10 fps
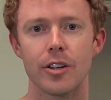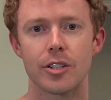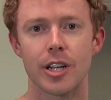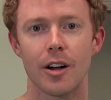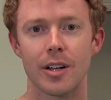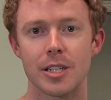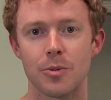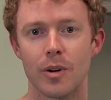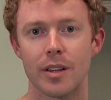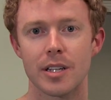your child
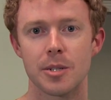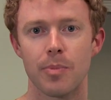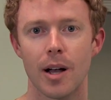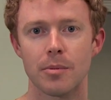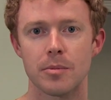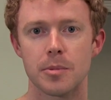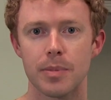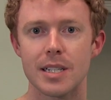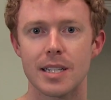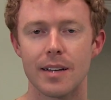has one of these problems,
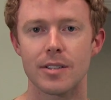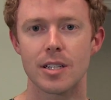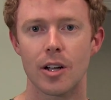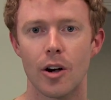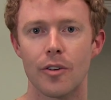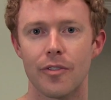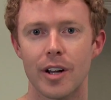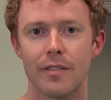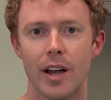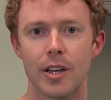please give us a call for
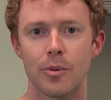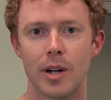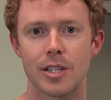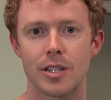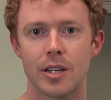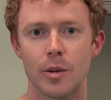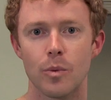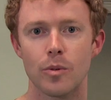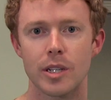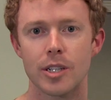an evaluation and
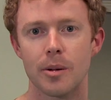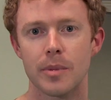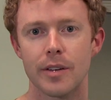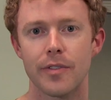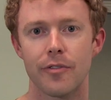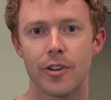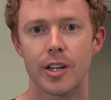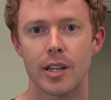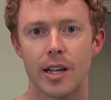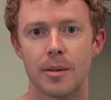we'll determine if a
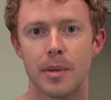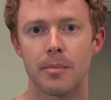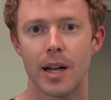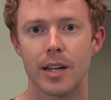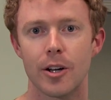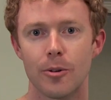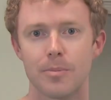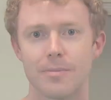frenulectomy might help.